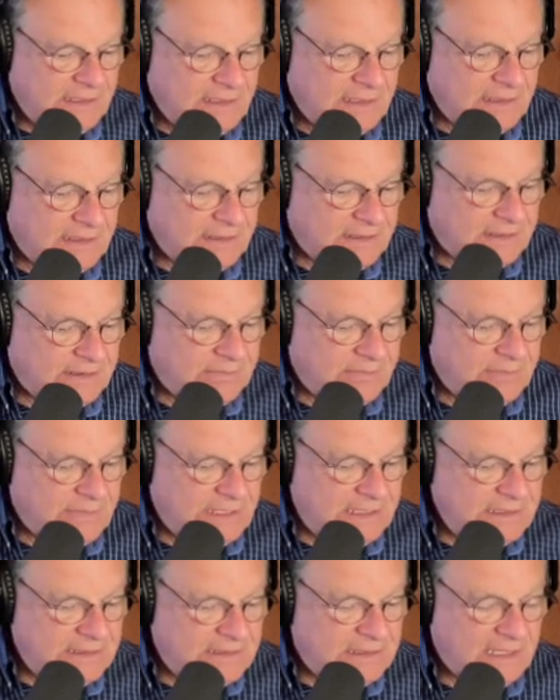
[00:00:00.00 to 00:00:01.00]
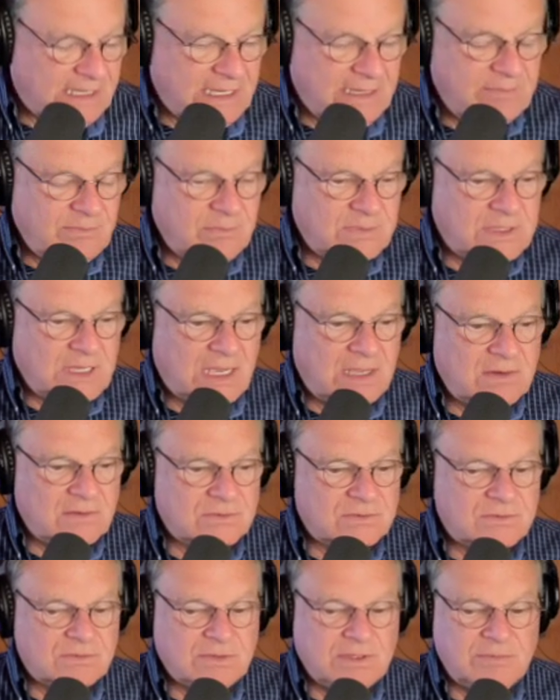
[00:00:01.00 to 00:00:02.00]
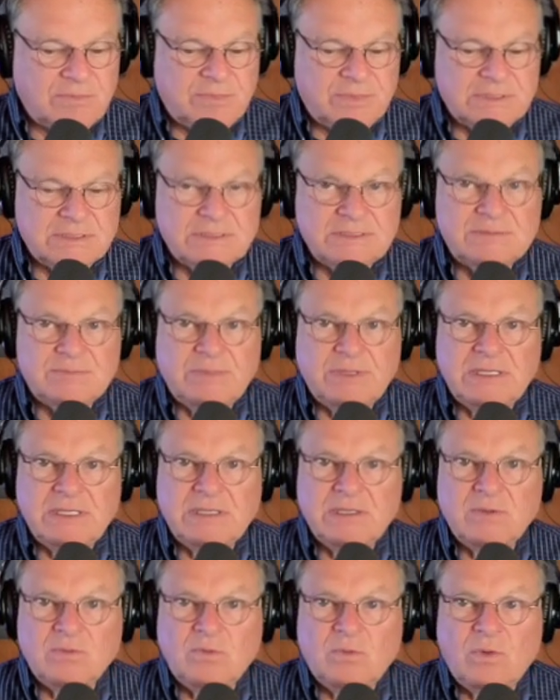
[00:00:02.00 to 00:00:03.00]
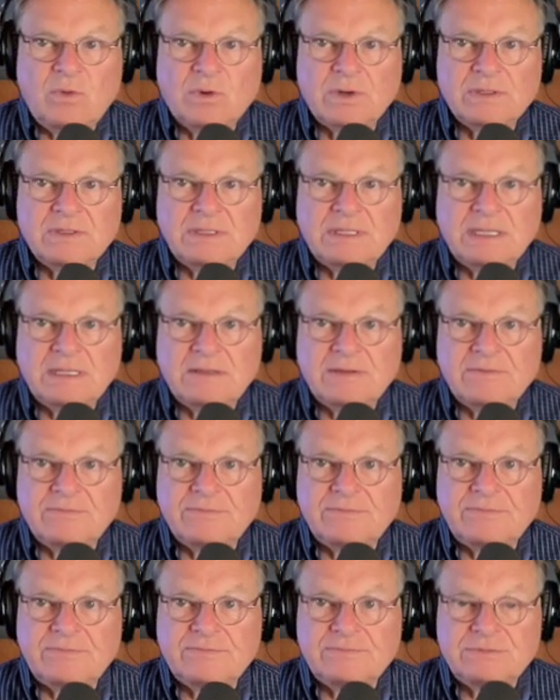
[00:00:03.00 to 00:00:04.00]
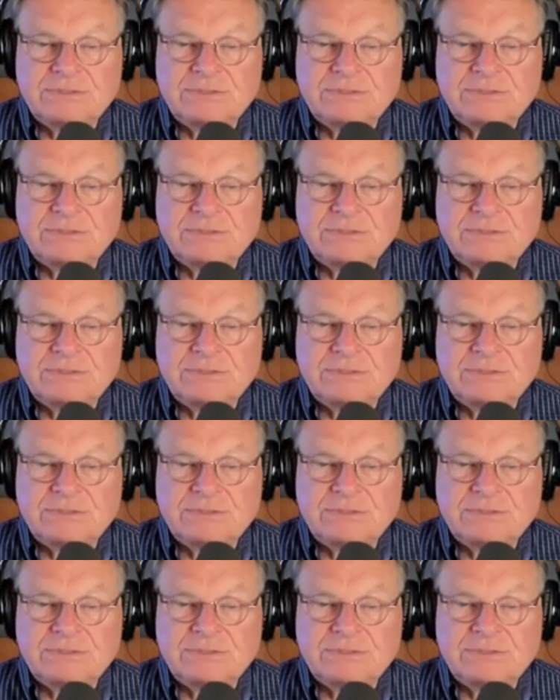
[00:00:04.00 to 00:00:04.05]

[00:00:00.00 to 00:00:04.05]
Meantime, Donald Trump is being warned of